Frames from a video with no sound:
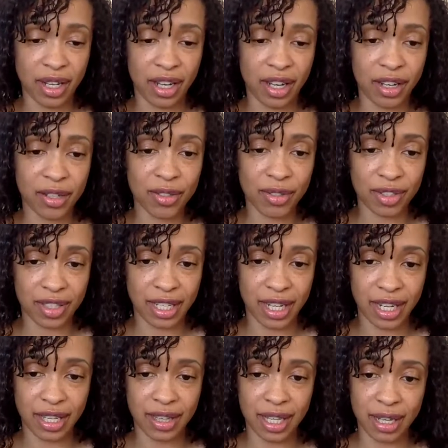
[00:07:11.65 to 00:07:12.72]

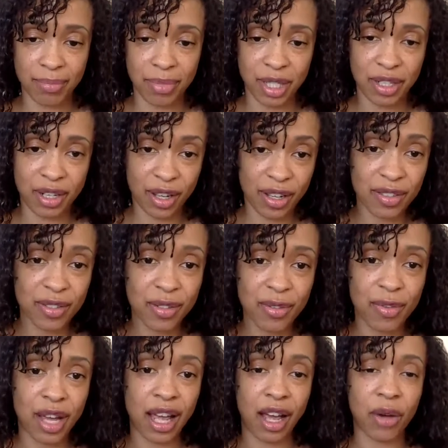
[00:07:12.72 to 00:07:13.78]
understand that because of
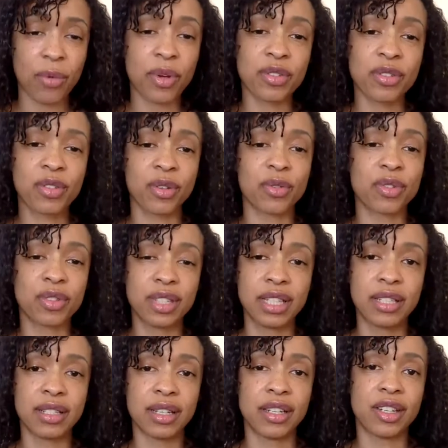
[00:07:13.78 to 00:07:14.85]
how we're socially
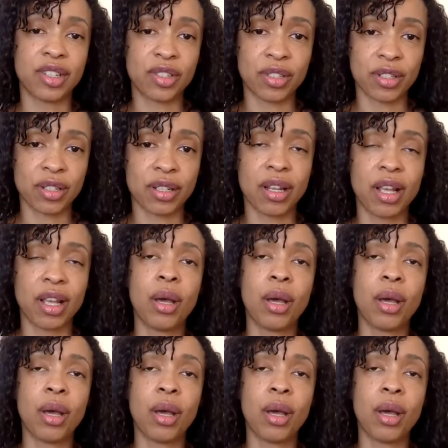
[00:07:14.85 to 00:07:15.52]
conditioned,